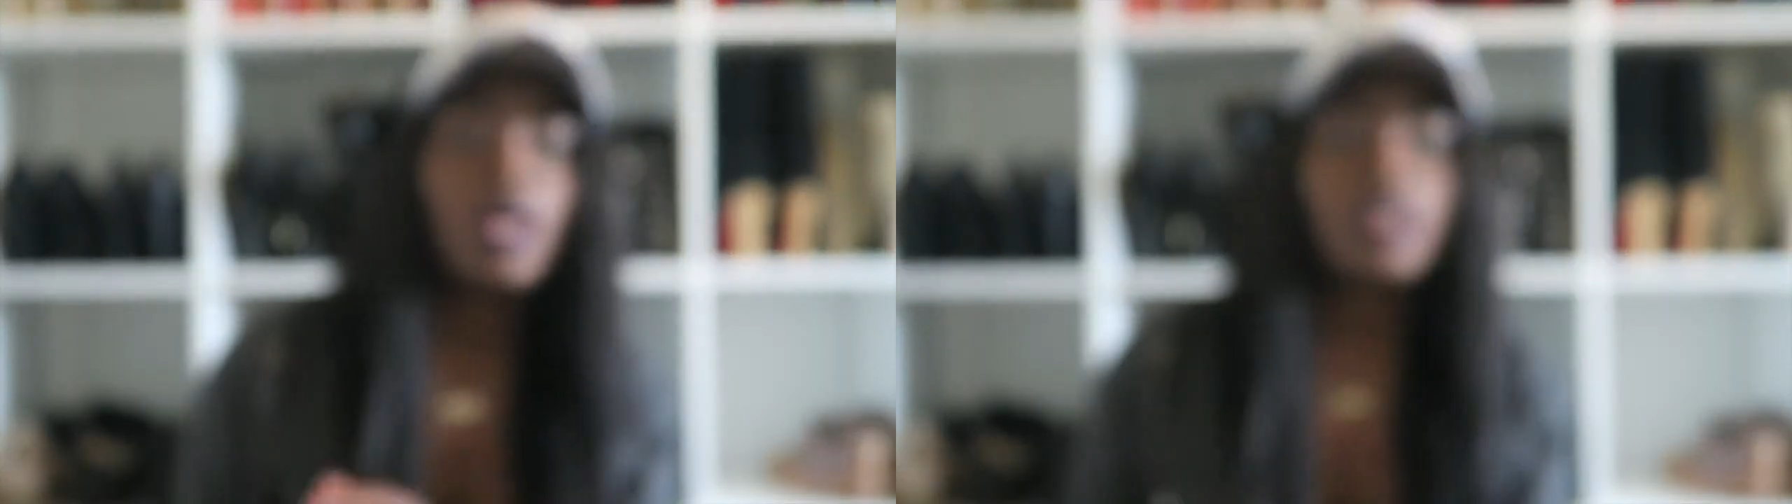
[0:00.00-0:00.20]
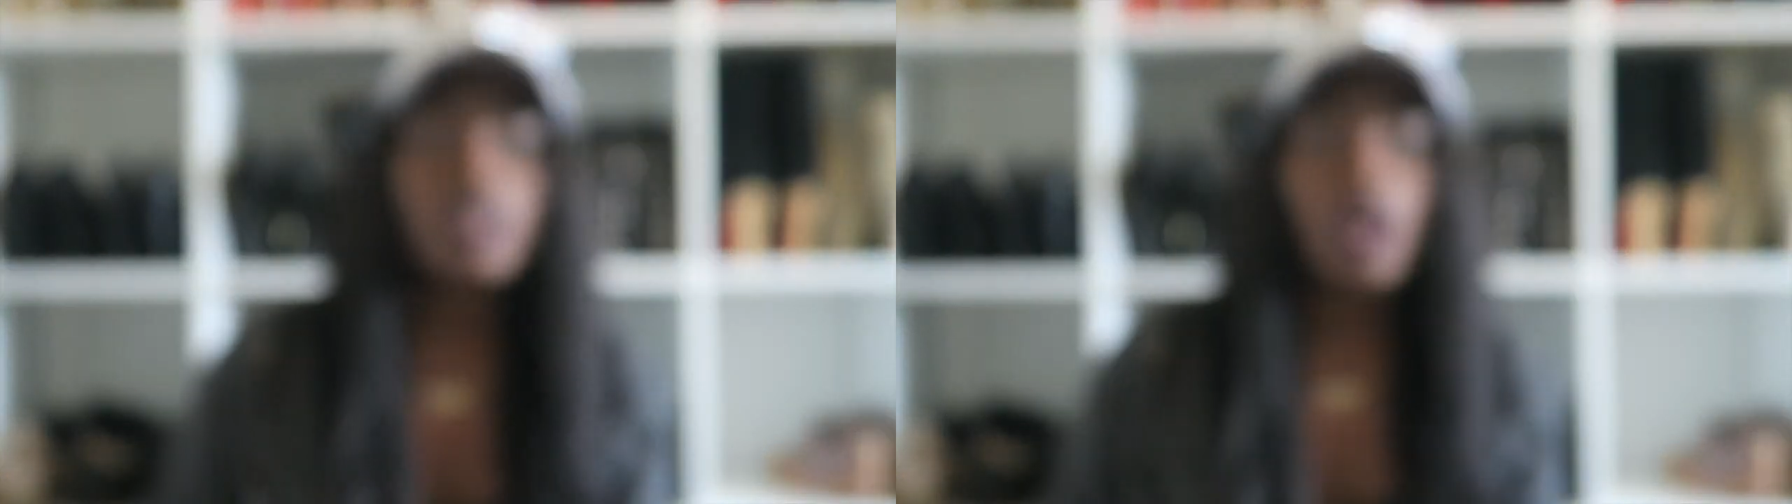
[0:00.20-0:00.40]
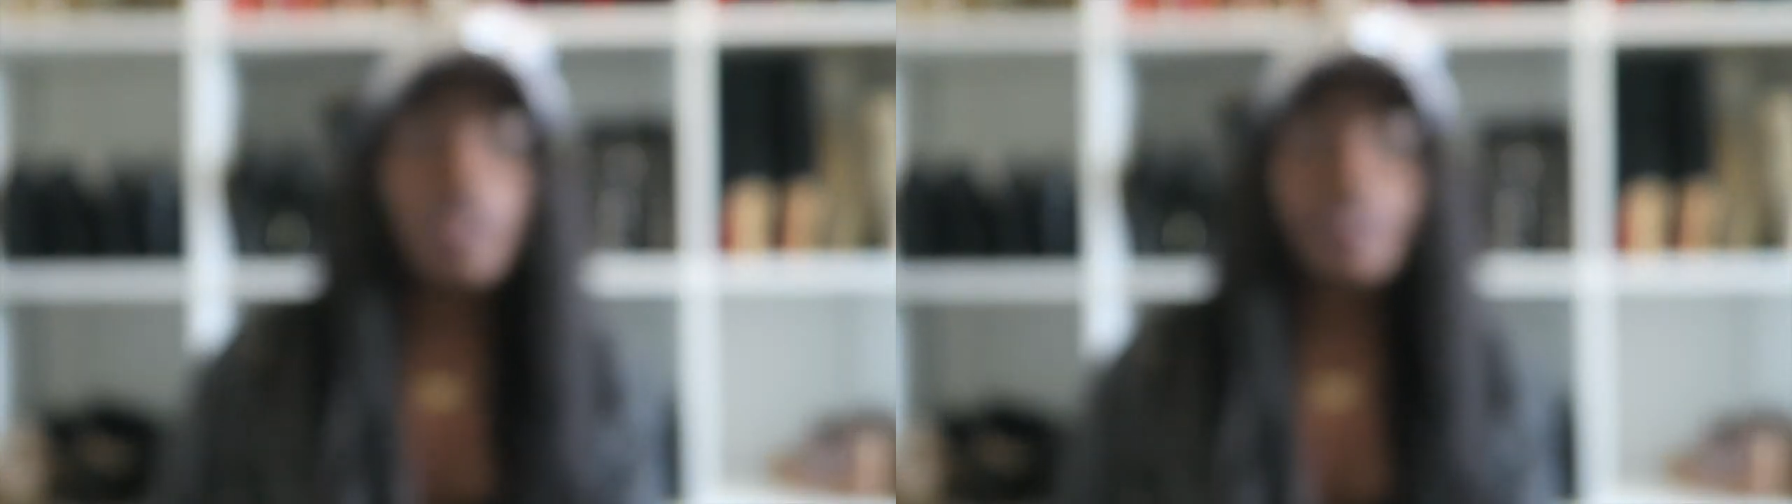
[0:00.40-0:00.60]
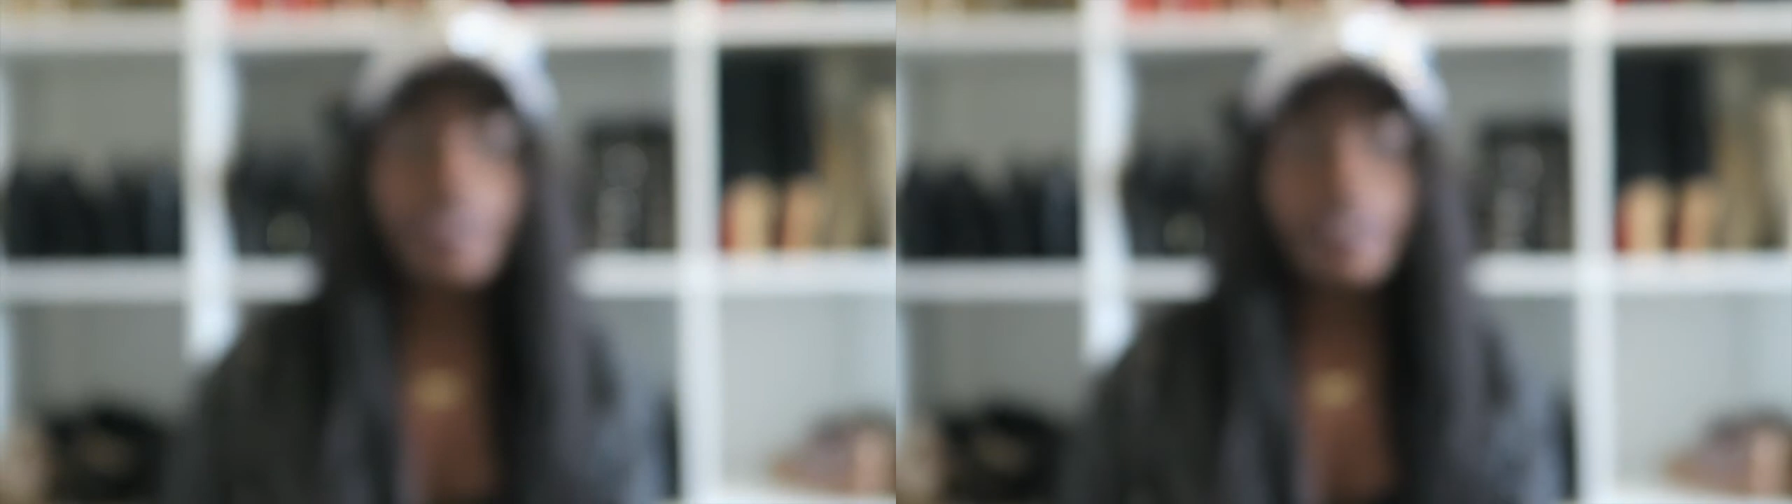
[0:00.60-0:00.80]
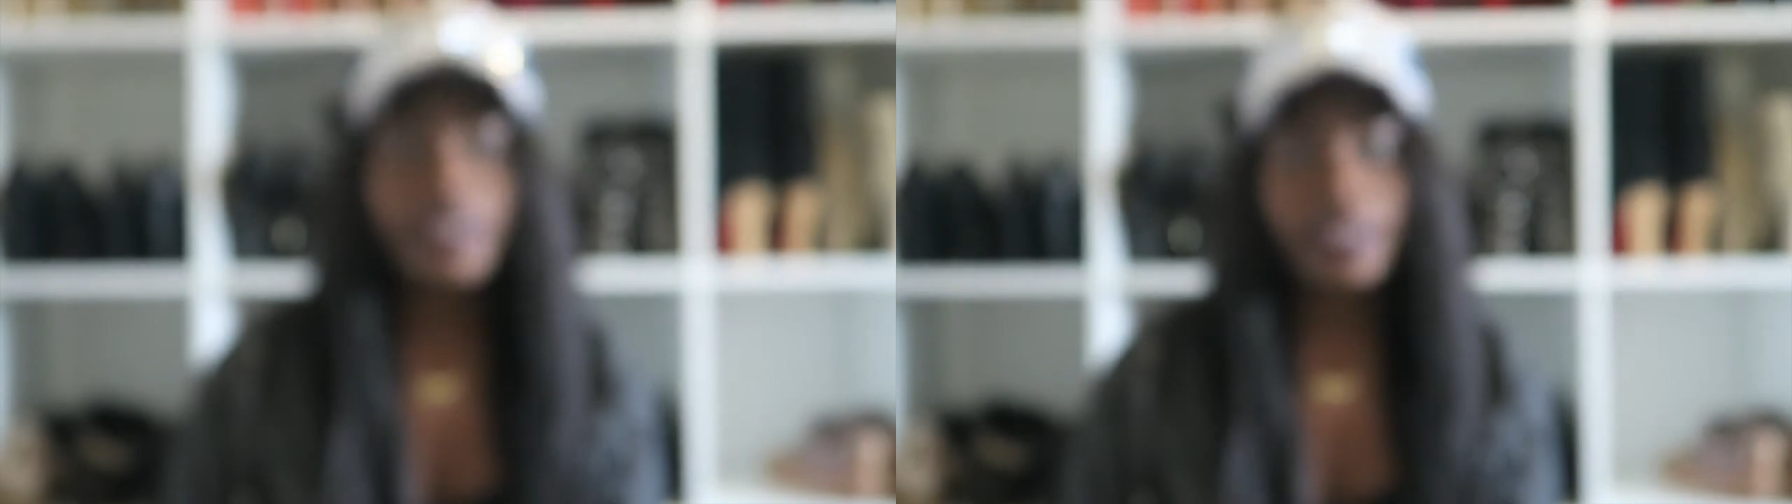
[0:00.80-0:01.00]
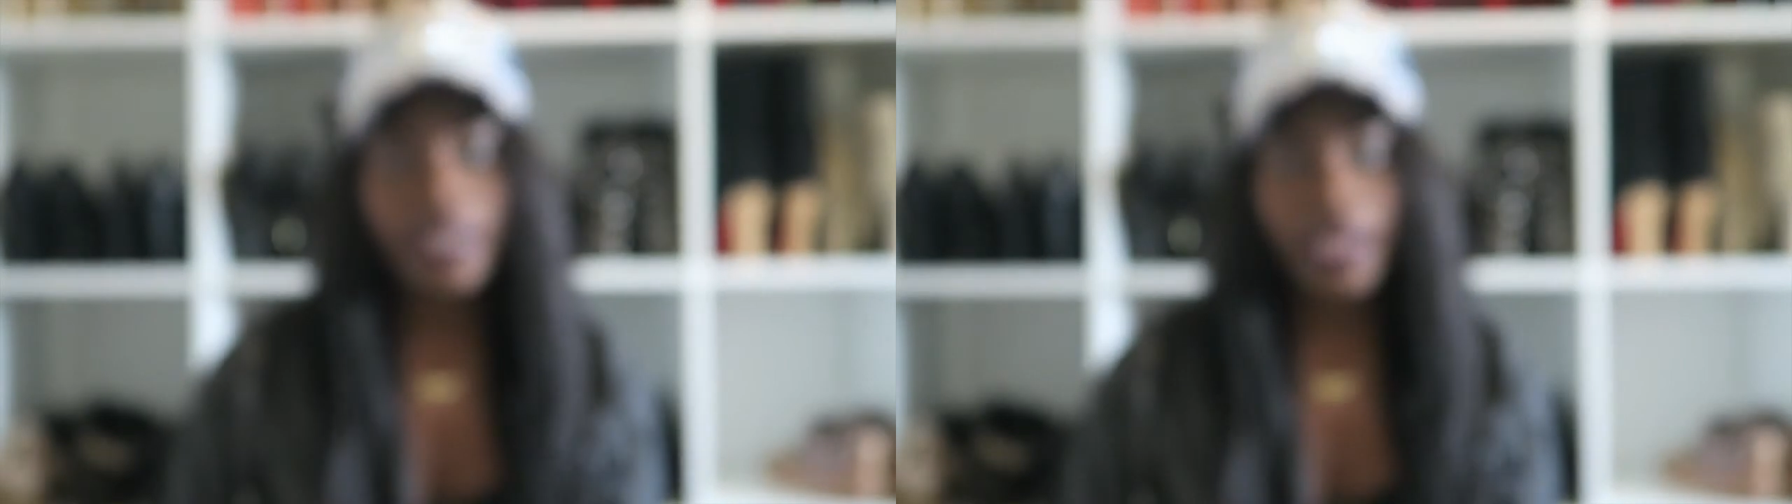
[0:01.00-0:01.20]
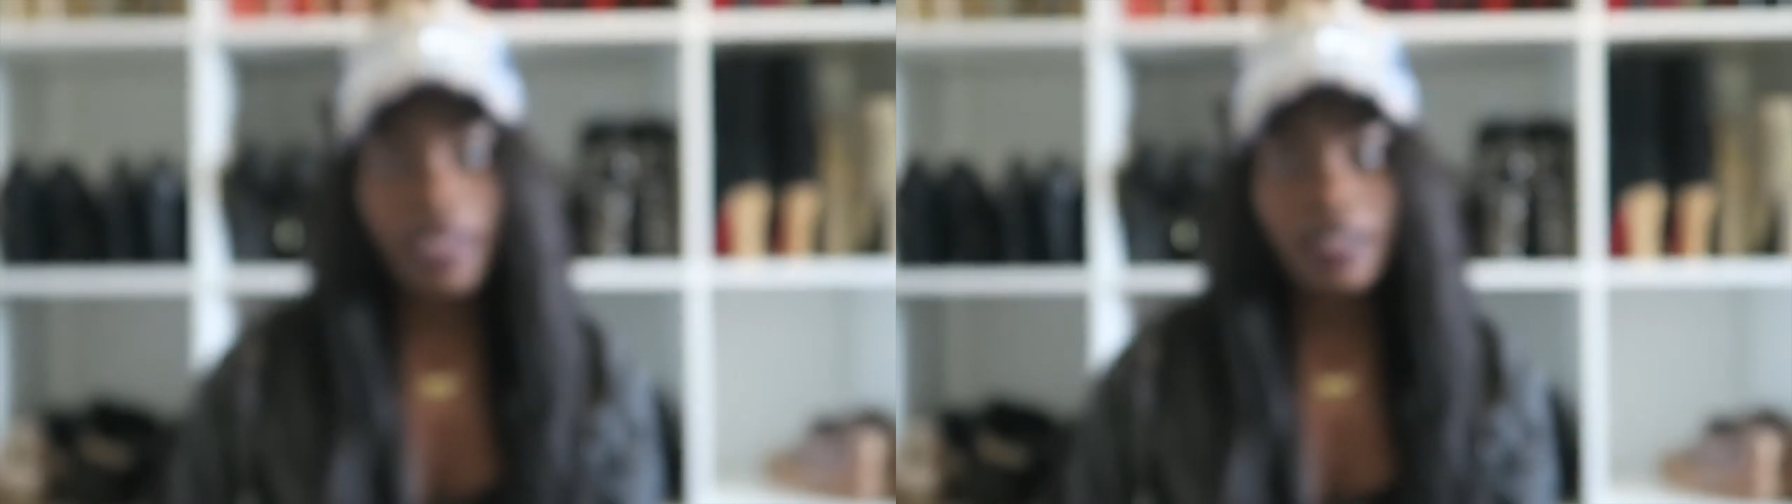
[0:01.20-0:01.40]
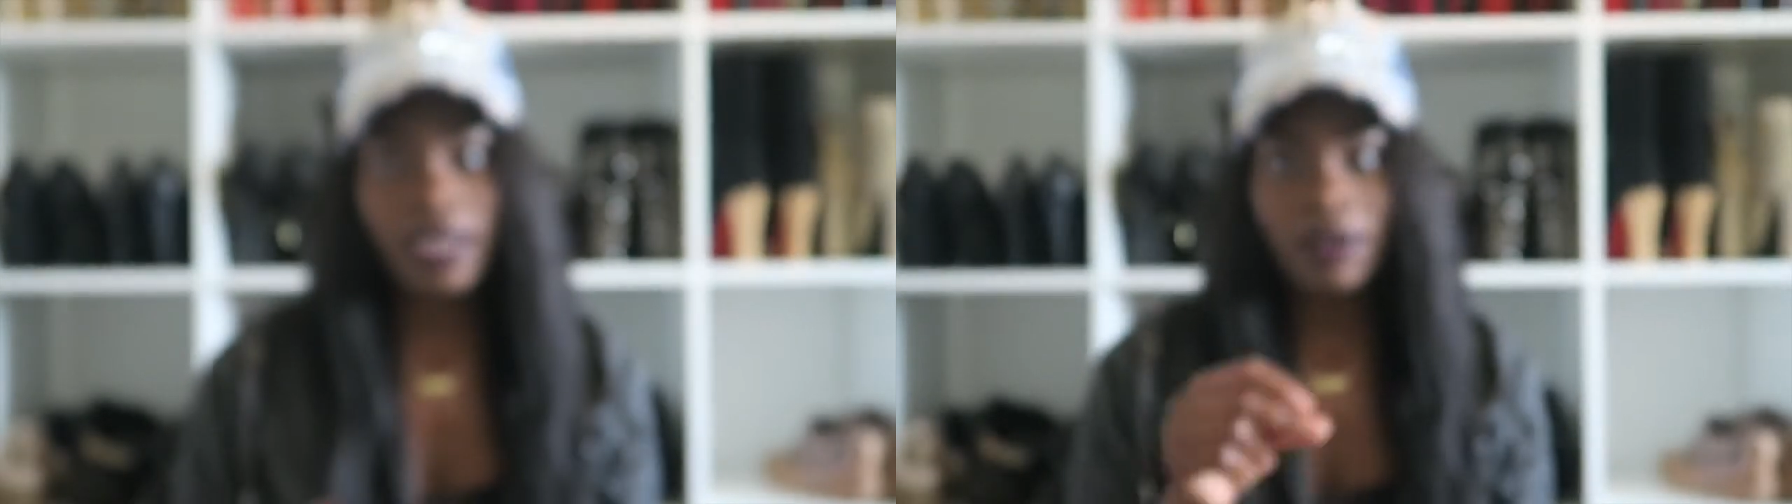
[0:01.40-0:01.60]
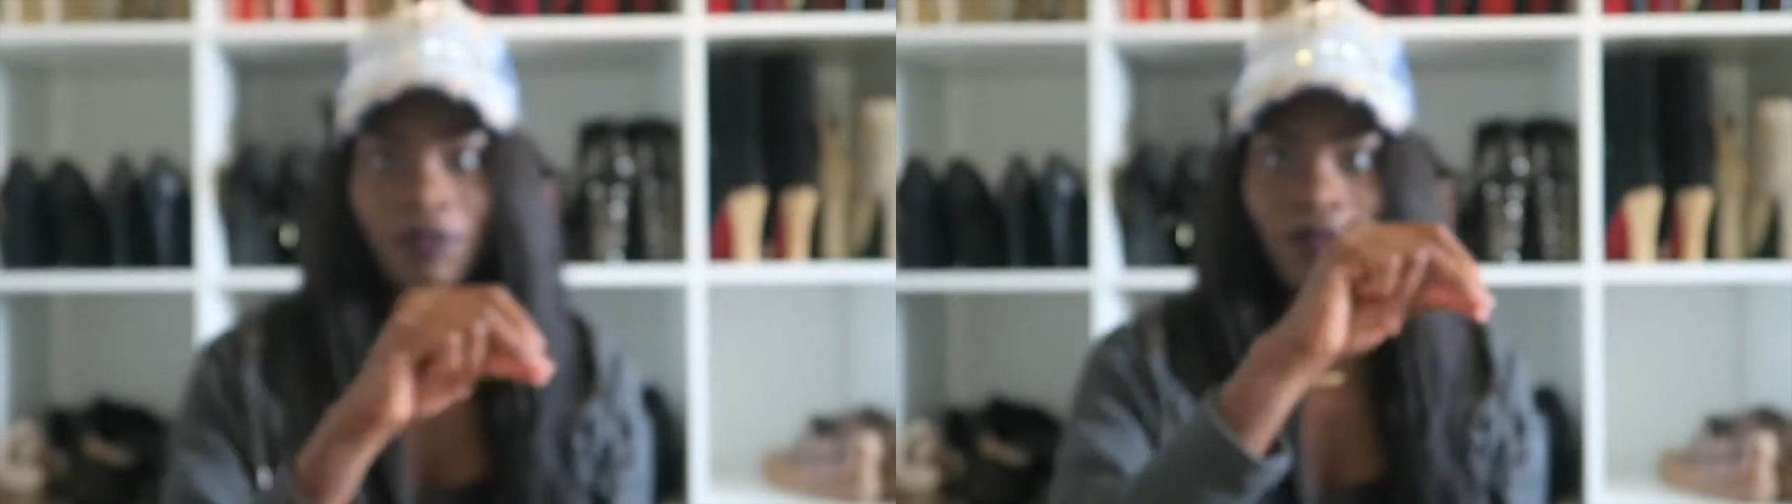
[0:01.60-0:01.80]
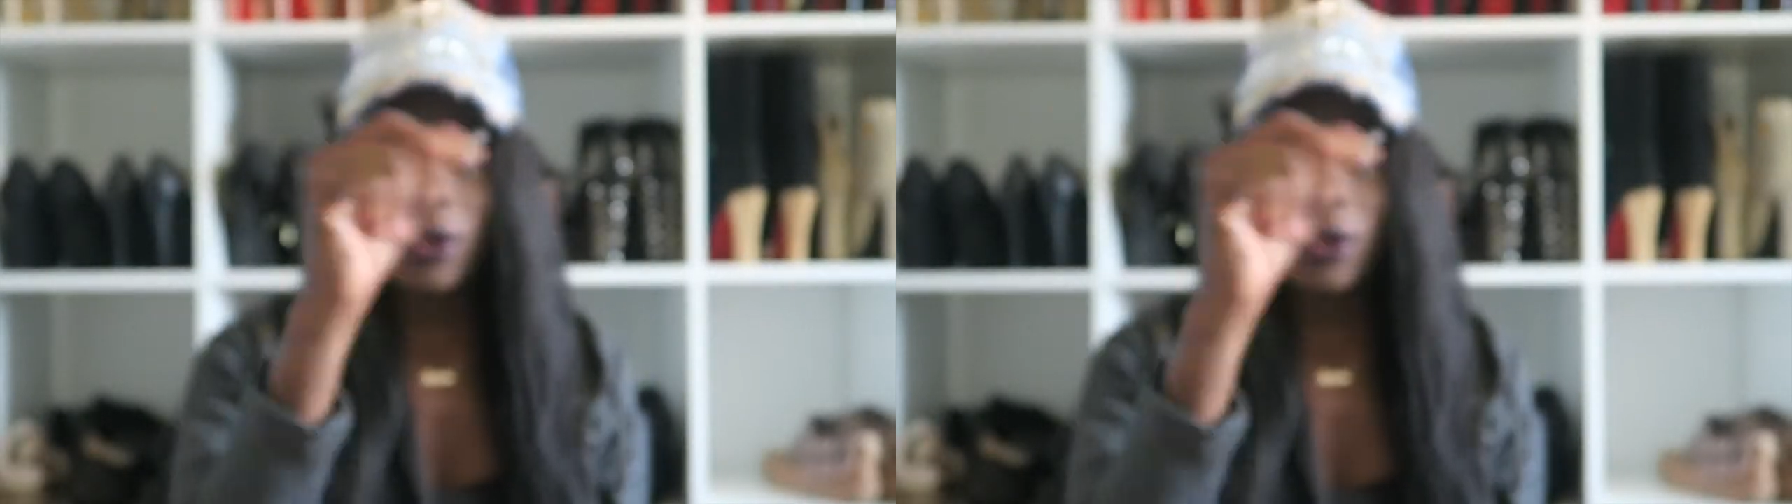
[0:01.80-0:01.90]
It's called Instigator.